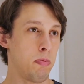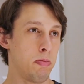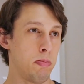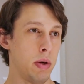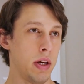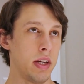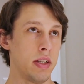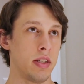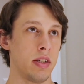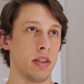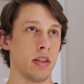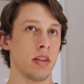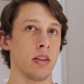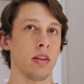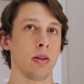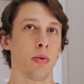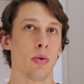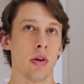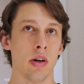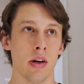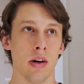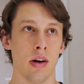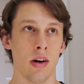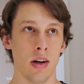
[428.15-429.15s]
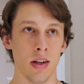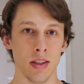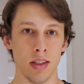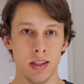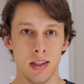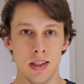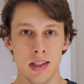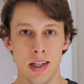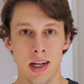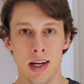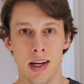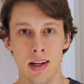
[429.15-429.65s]
Basically what
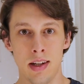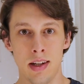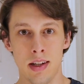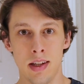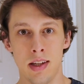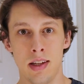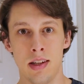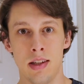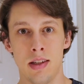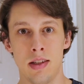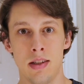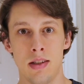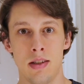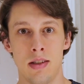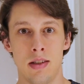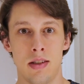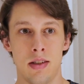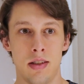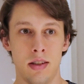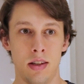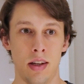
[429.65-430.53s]
causes that is